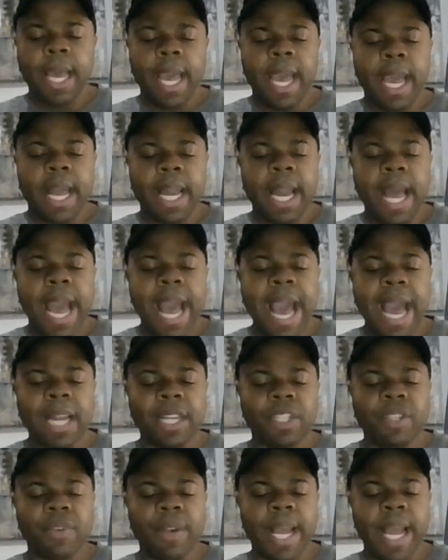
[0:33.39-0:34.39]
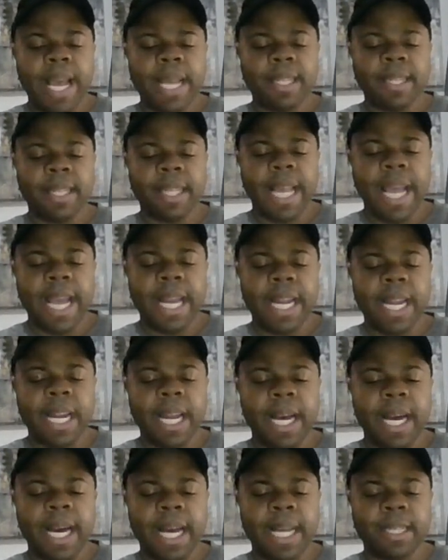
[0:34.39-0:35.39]
and had
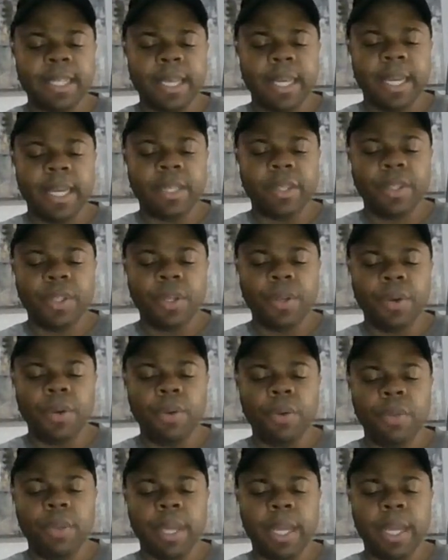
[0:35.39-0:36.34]
translated us into